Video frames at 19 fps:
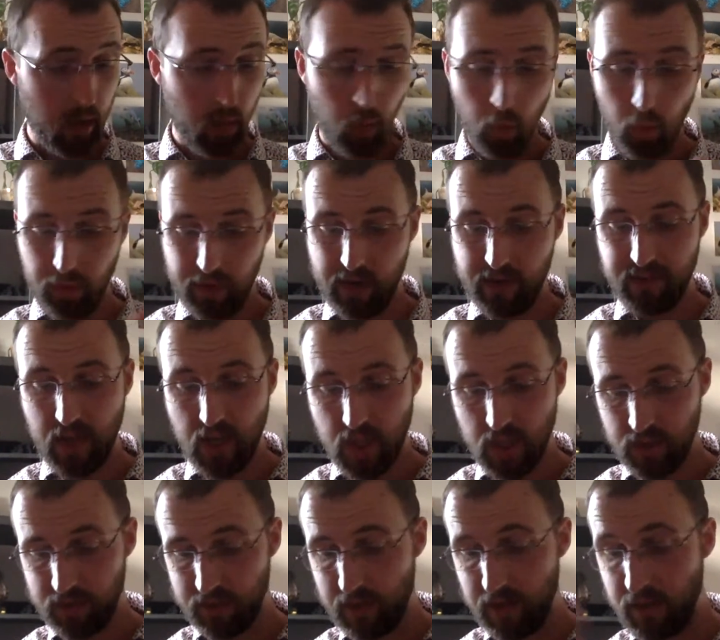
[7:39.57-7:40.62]

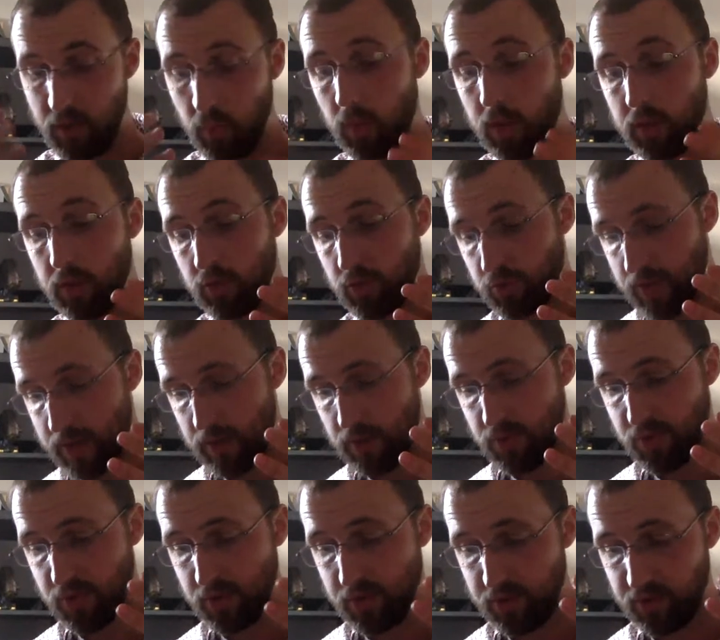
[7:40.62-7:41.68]
Organisations like the Wild Trout
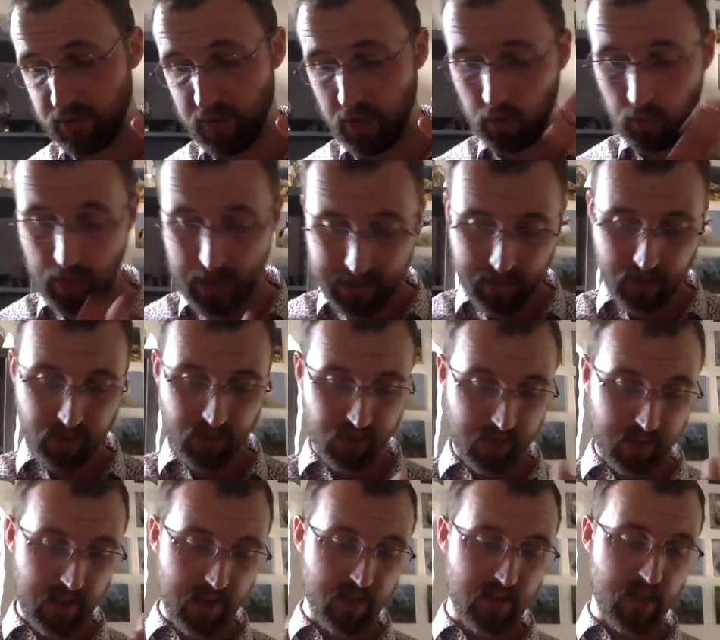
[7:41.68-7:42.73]
Trust, the Grading
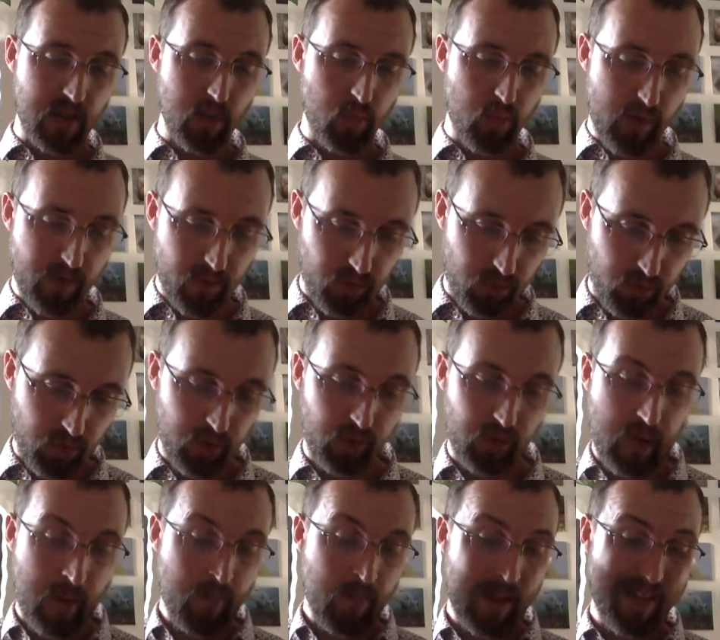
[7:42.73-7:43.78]
Society, the Rivers
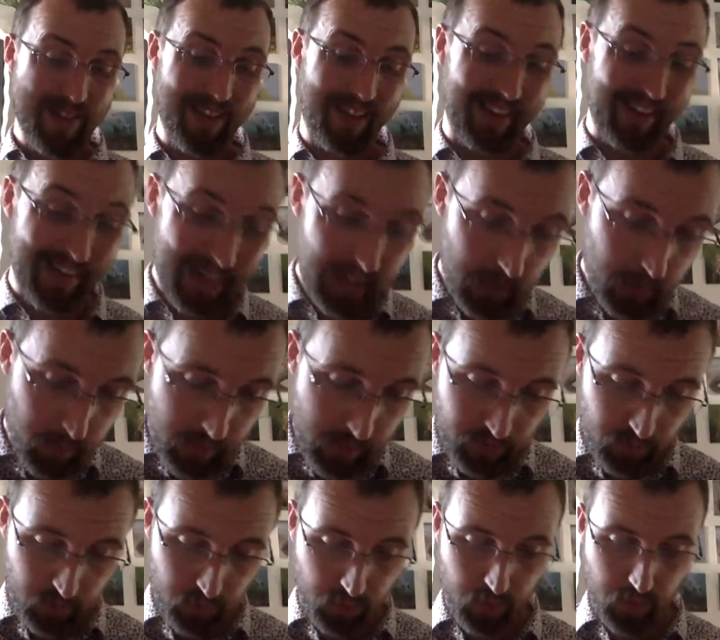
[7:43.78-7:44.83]
Trust, the Canal and
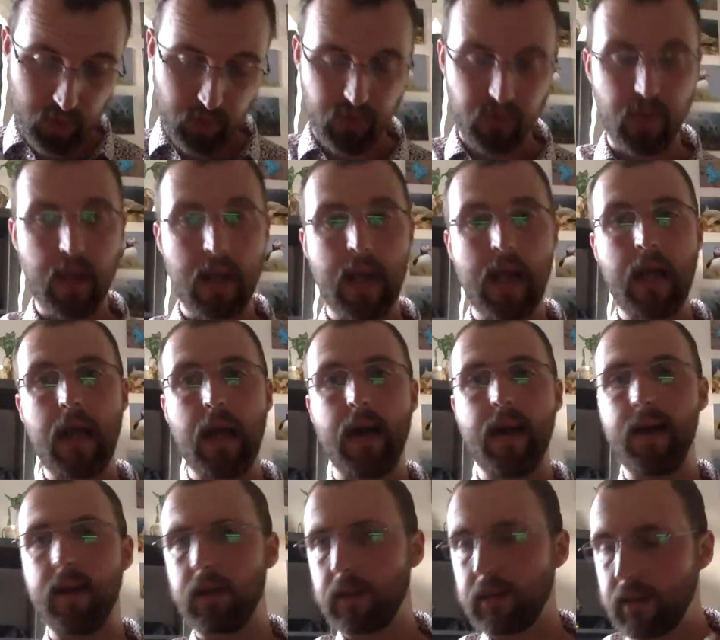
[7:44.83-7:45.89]
Rivers Trust,
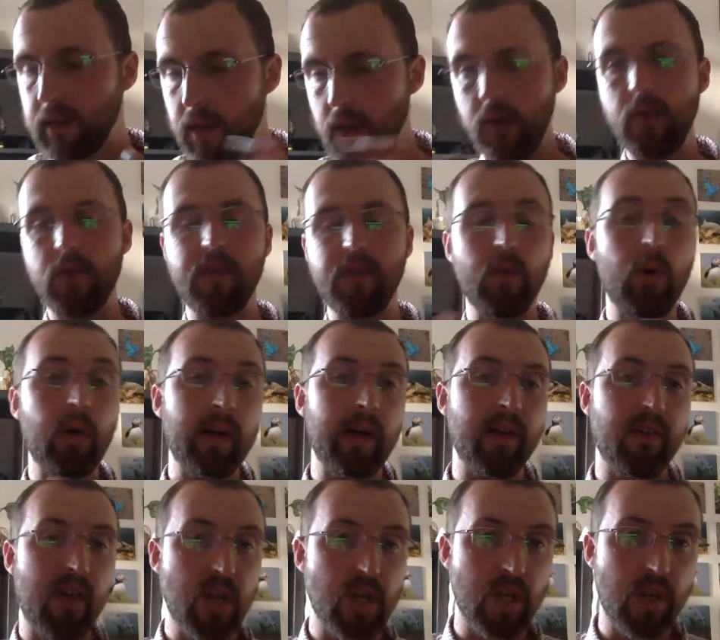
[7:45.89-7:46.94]
loads of
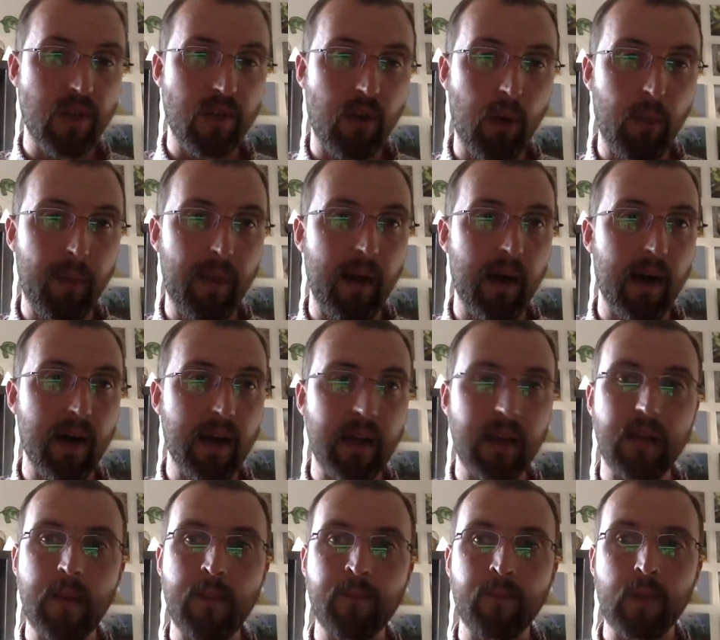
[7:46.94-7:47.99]
organisations got
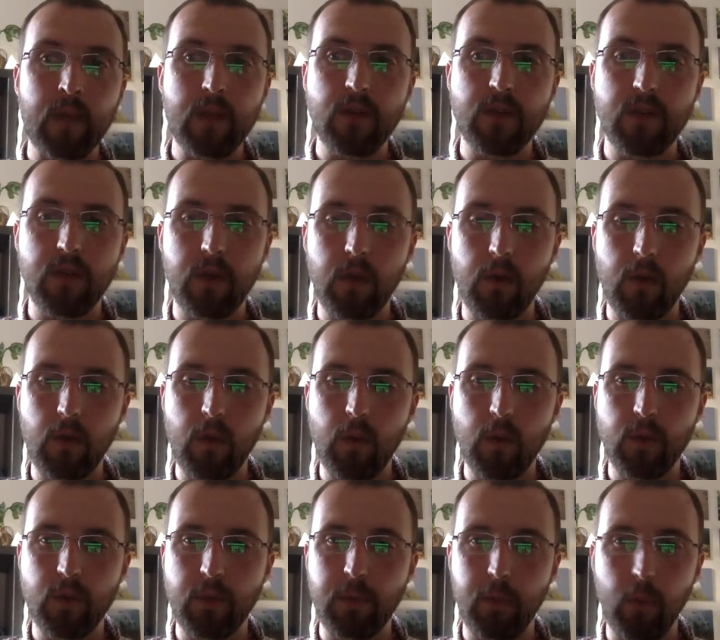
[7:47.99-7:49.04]
behind to
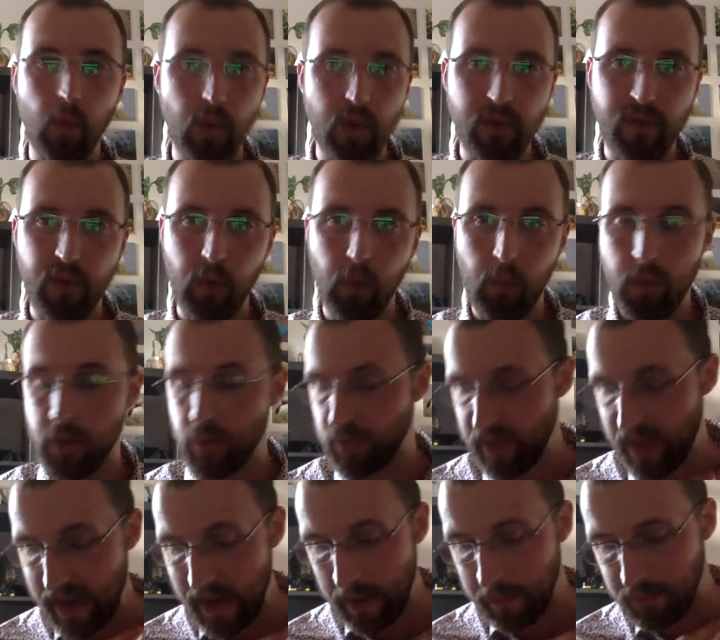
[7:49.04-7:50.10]
support the film, which
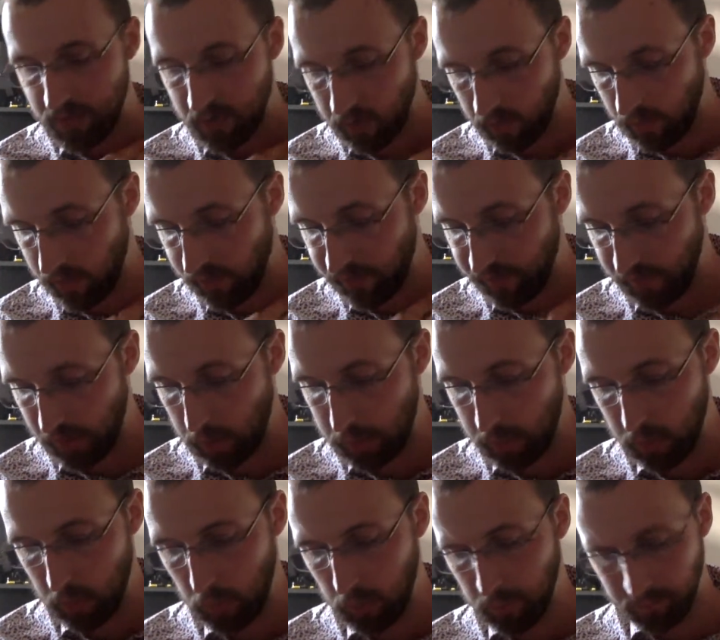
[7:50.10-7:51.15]
was absolutely
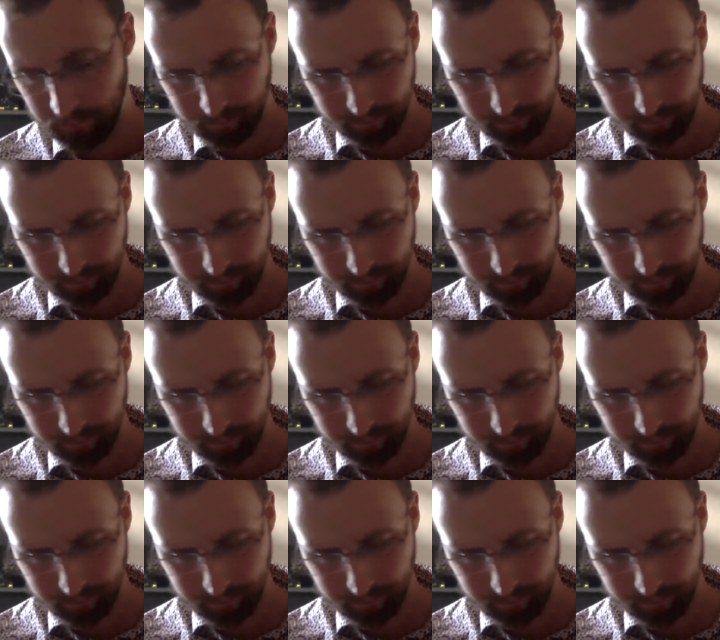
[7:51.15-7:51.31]
phenomenal